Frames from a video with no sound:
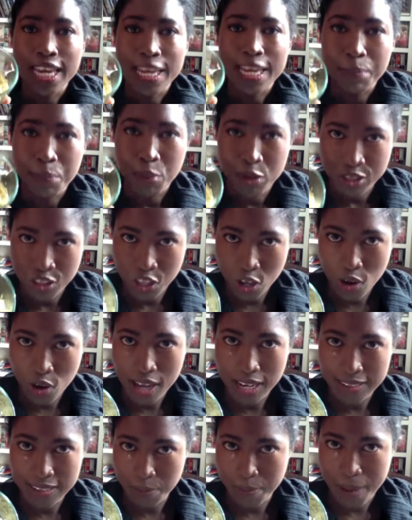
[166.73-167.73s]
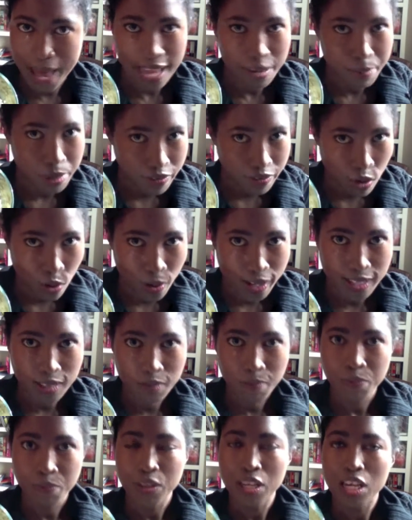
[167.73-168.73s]
put the oil in the pan, a bit of
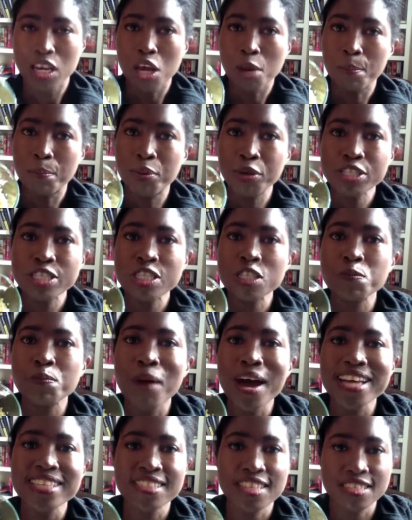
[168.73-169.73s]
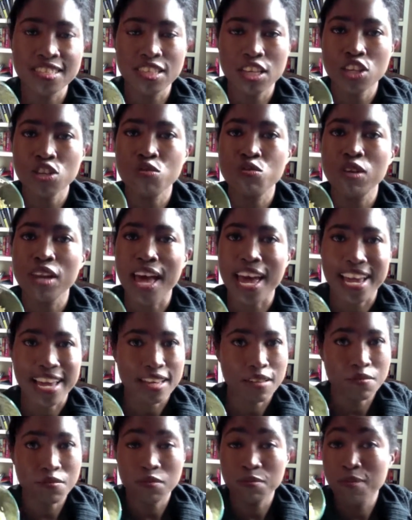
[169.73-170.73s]
oil, put spices that you
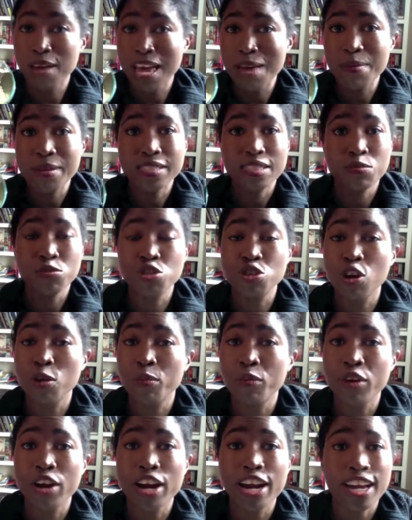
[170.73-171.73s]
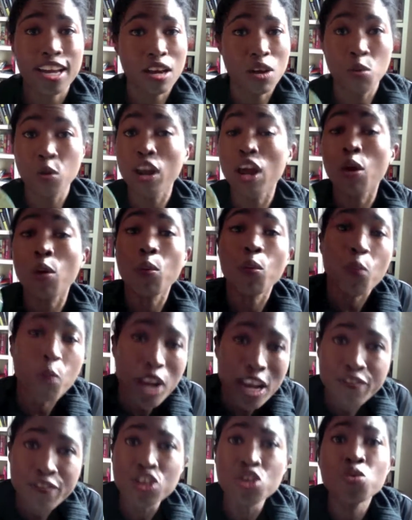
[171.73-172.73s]
like, maybe some turmeric,
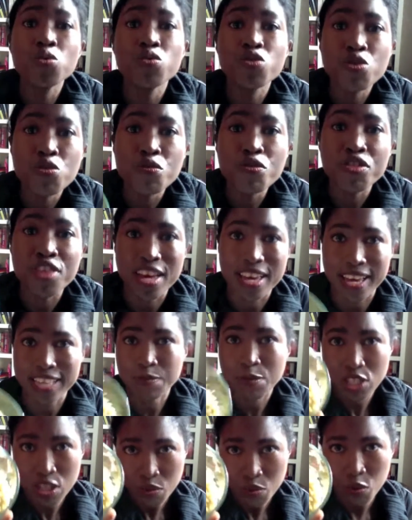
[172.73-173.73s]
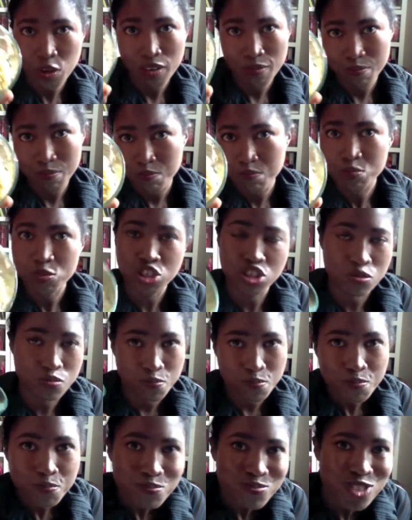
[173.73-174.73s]
whatever you think, especially if you want to
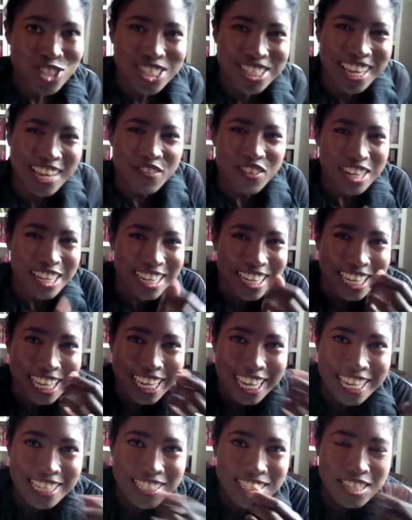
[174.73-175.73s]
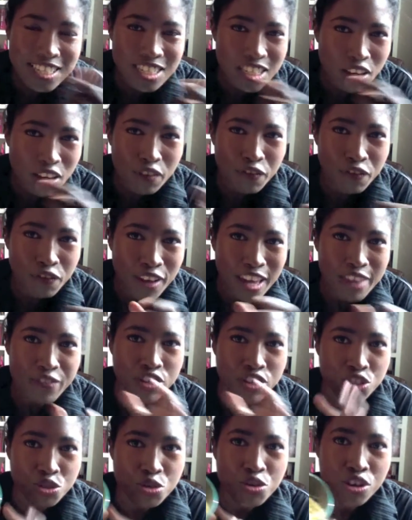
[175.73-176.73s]
just give a little hint, a subtle
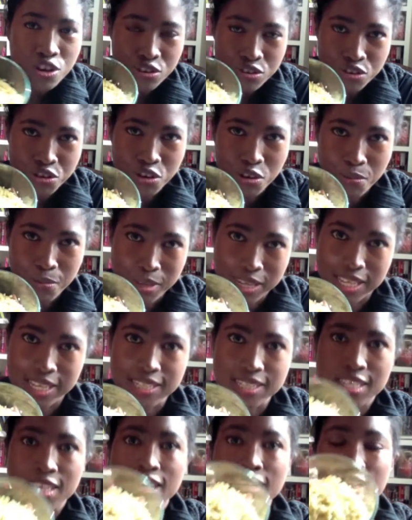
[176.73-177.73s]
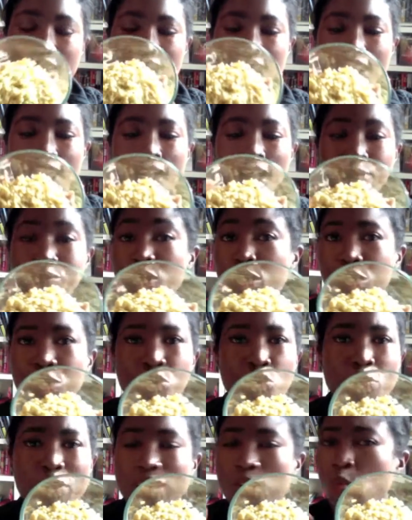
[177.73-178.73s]
flavor to your millet, your
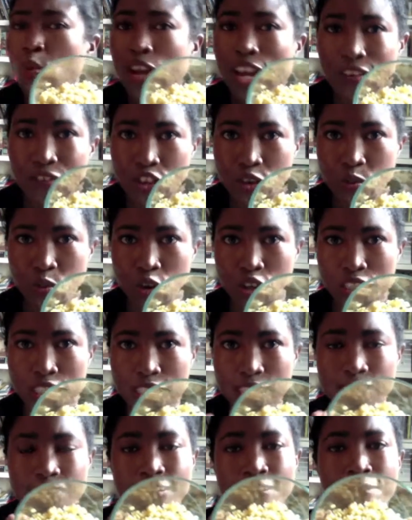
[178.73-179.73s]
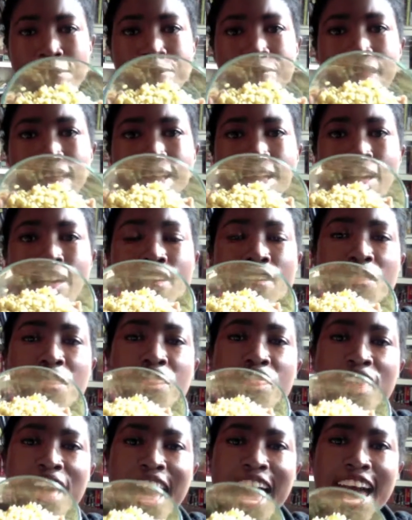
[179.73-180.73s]
cumin, whatever you want.
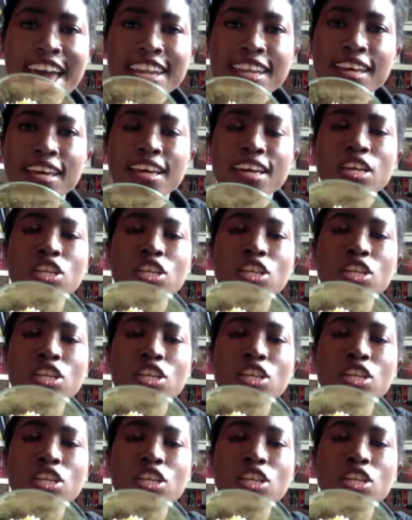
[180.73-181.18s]
Then